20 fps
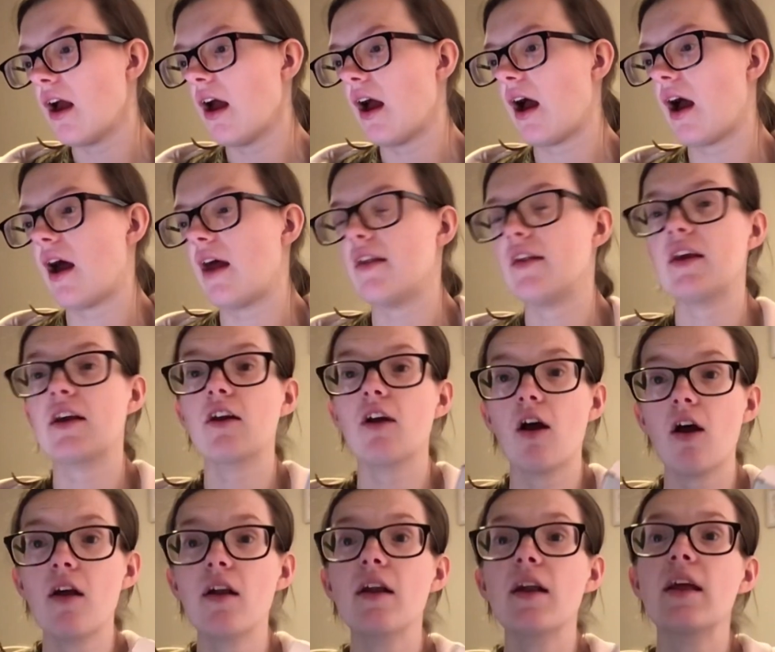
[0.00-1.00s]
and they
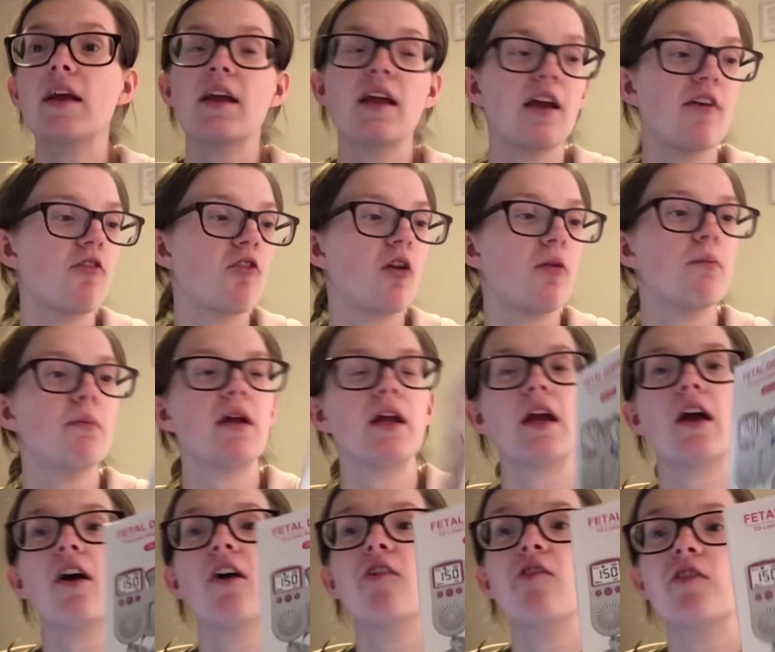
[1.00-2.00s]
kindly gifted me
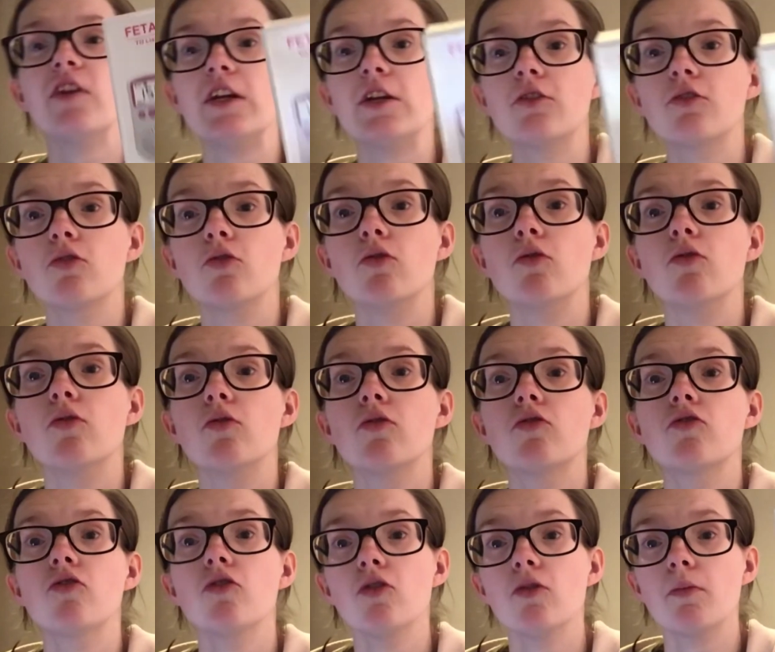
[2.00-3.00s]
a Fetal
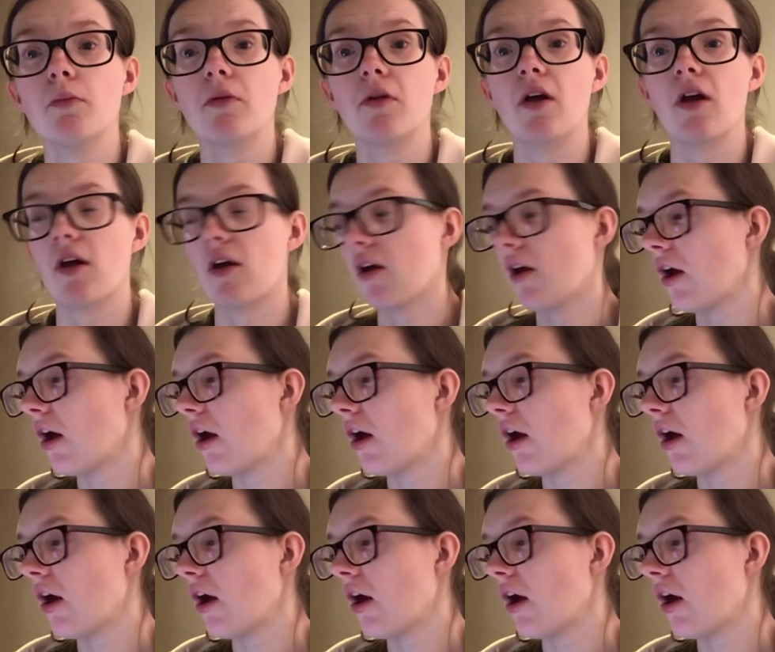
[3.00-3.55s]
Doppler.